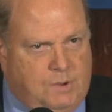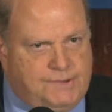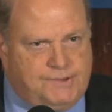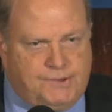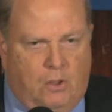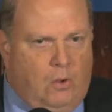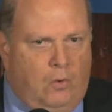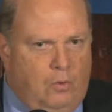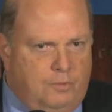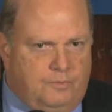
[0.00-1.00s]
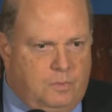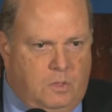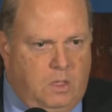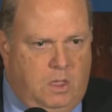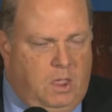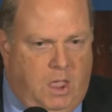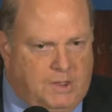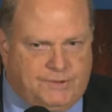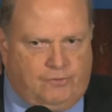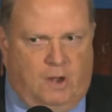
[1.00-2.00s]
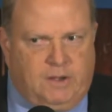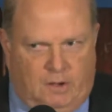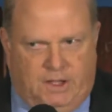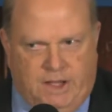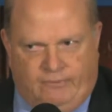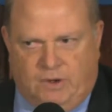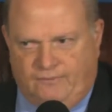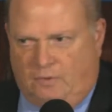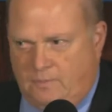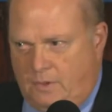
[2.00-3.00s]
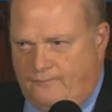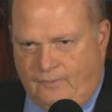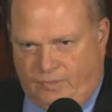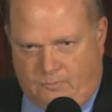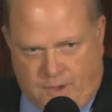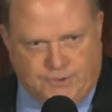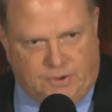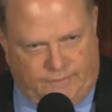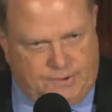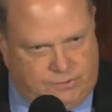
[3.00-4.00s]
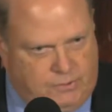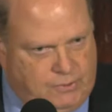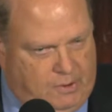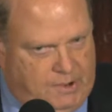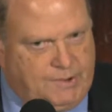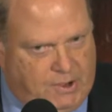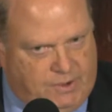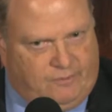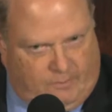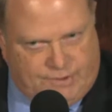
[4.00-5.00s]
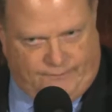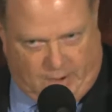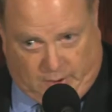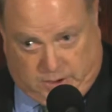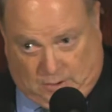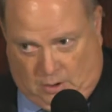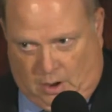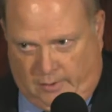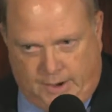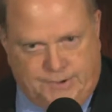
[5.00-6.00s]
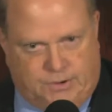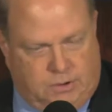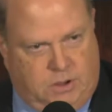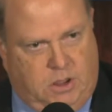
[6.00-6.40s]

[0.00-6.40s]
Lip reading: so extraordinarily different from the mission of this news organization, from its very origin,